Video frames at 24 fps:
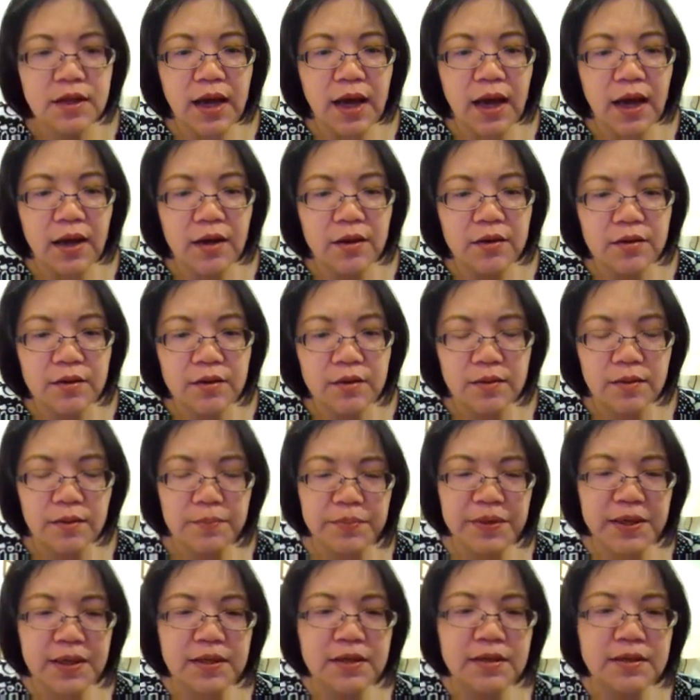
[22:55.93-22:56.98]
That,
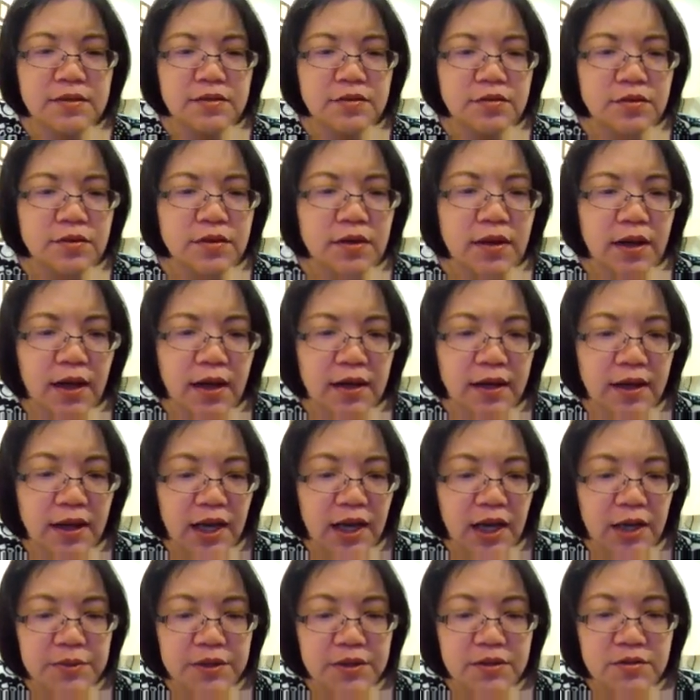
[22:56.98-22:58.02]
because
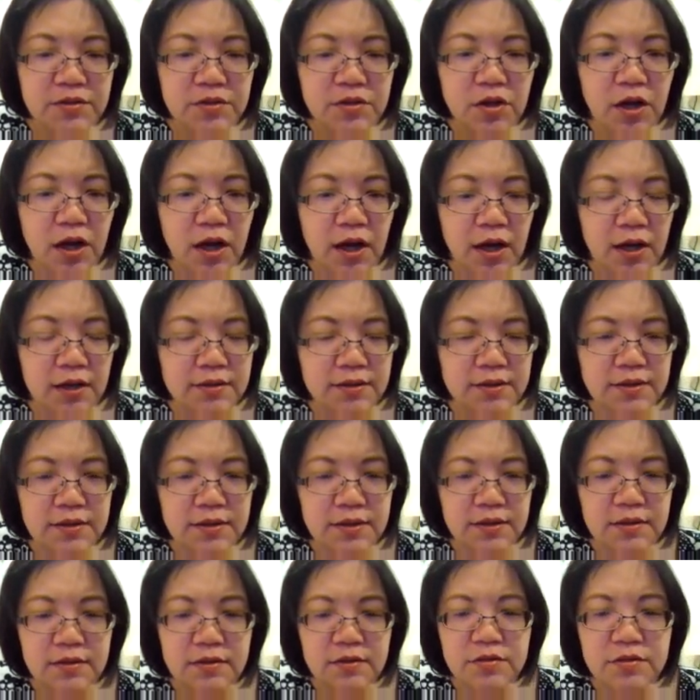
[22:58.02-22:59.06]
gamma is a
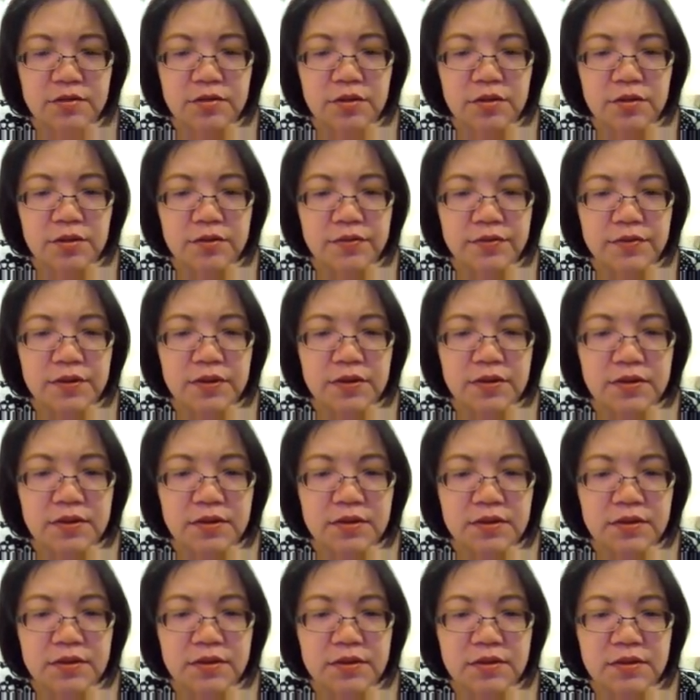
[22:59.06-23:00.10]
constant, so if
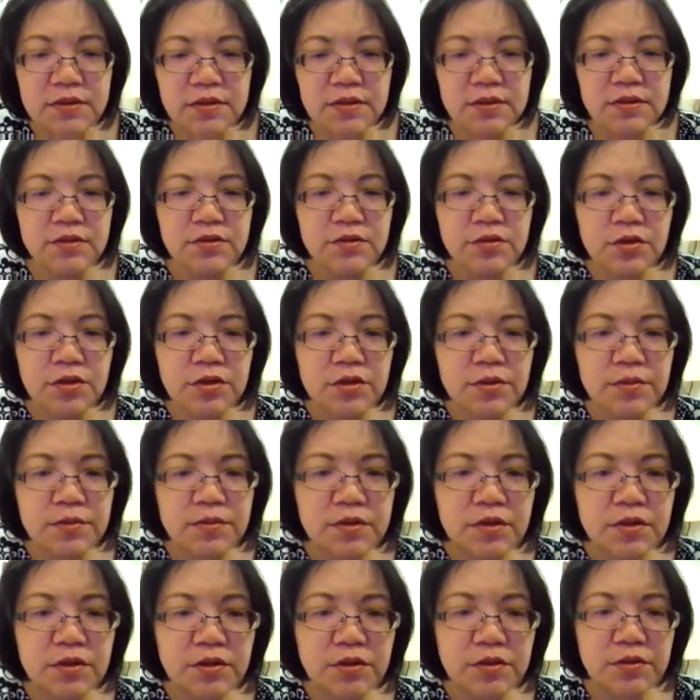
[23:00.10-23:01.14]
this
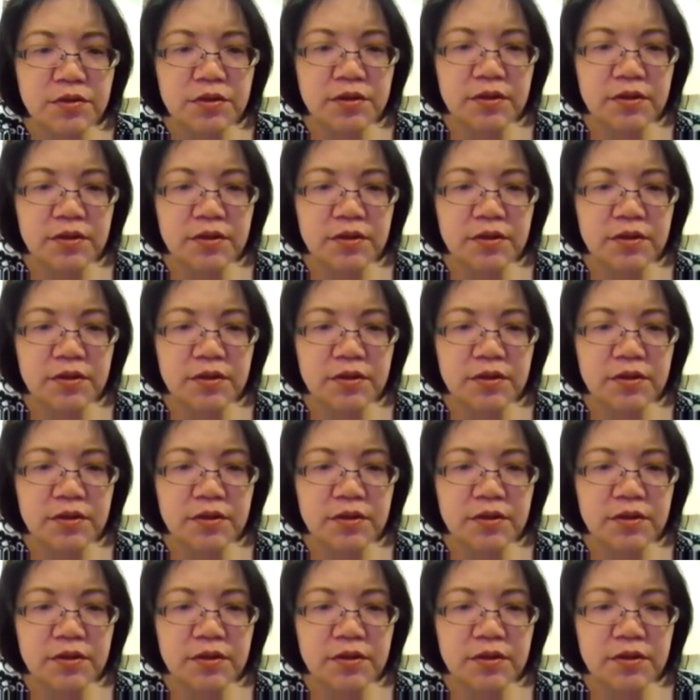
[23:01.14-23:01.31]
term, the